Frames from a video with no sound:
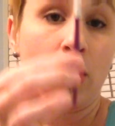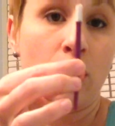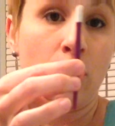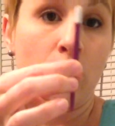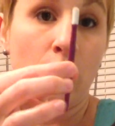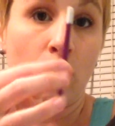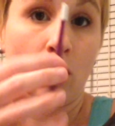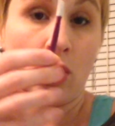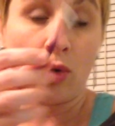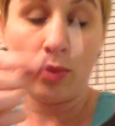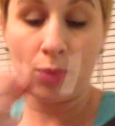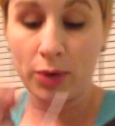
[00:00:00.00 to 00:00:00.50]

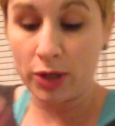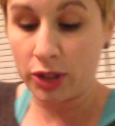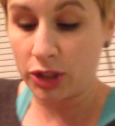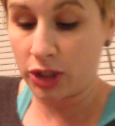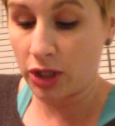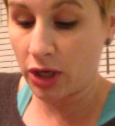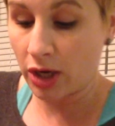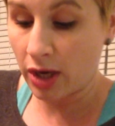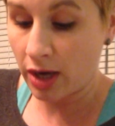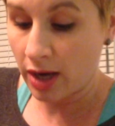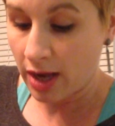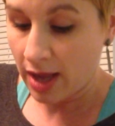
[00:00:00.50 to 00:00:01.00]
cuticle
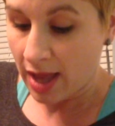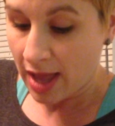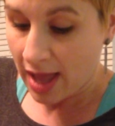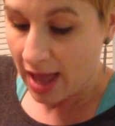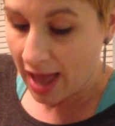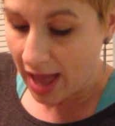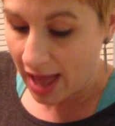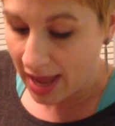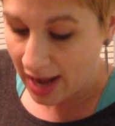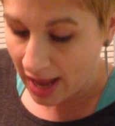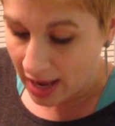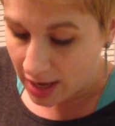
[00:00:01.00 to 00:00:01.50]
pusher,
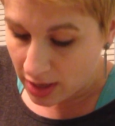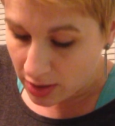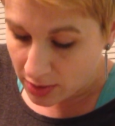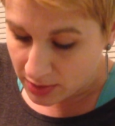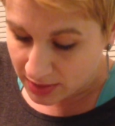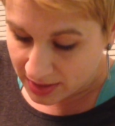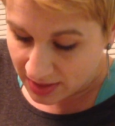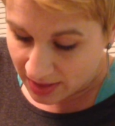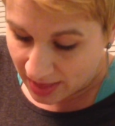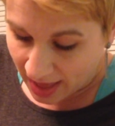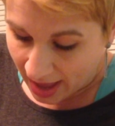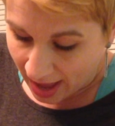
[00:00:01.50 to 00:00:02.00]
and I
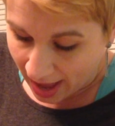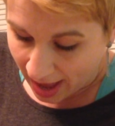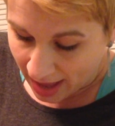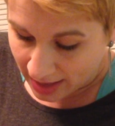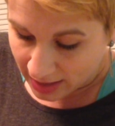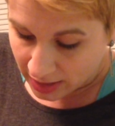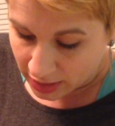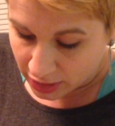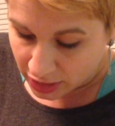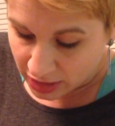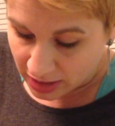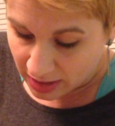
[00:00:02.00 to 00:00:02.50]
use
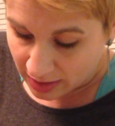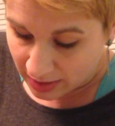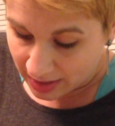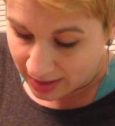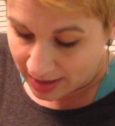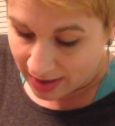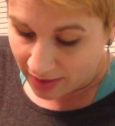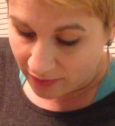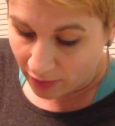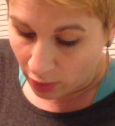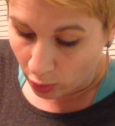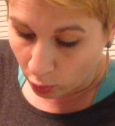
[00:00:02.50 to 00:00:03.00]
that to
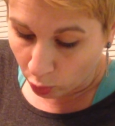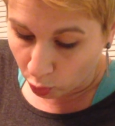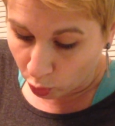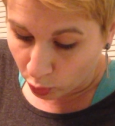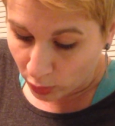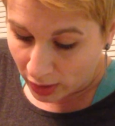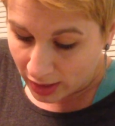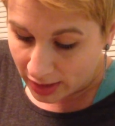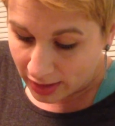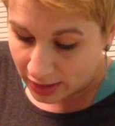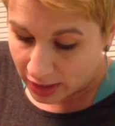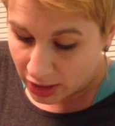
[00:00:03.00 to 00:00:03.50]
give a
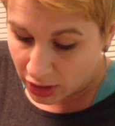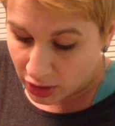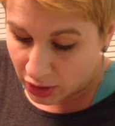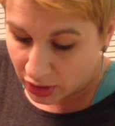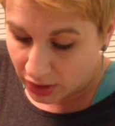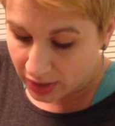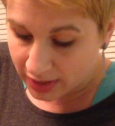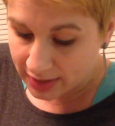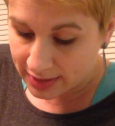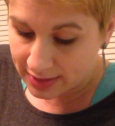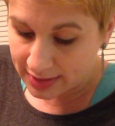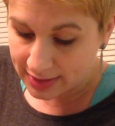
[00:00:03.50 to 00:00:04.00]
really
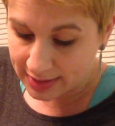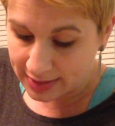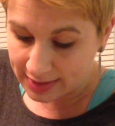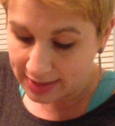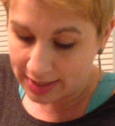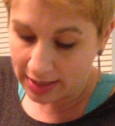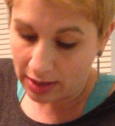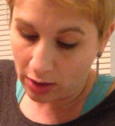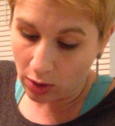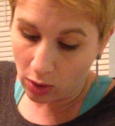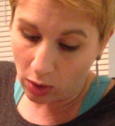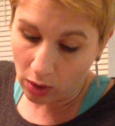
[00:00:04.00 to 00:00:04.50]
good
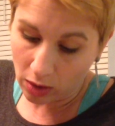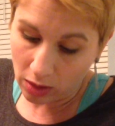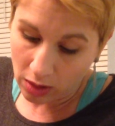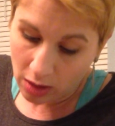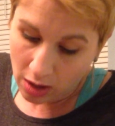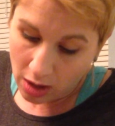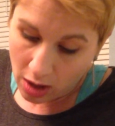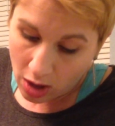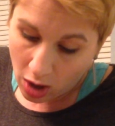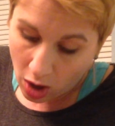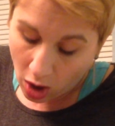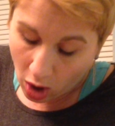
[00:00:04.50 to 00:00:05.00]
seal
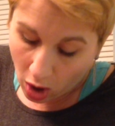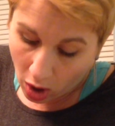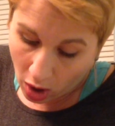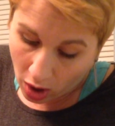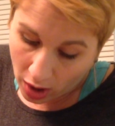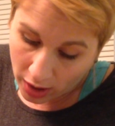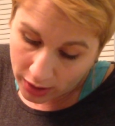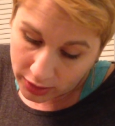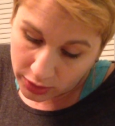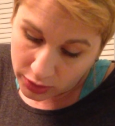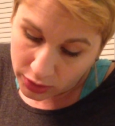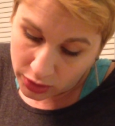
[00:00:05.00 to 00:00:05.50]

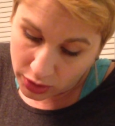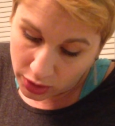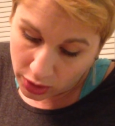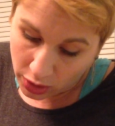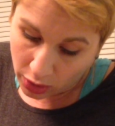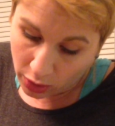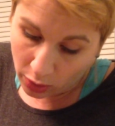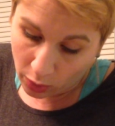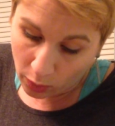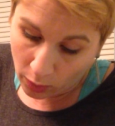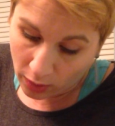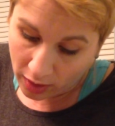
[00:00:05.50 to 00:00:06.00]

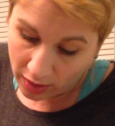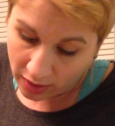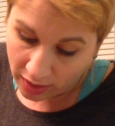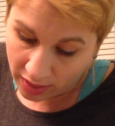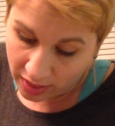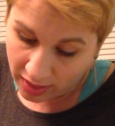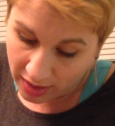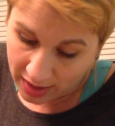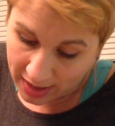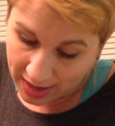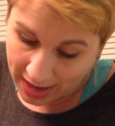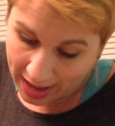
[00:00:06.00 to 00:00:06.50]
onto
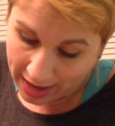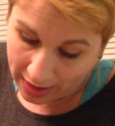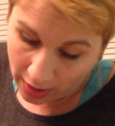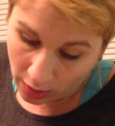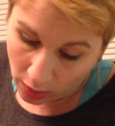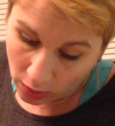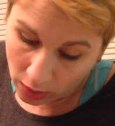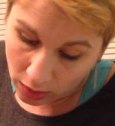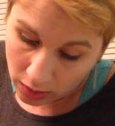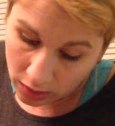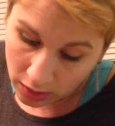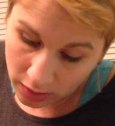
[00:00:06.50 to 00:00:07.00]
the
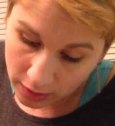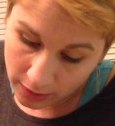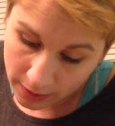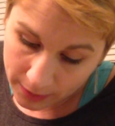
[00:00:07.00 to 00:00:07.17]
nail.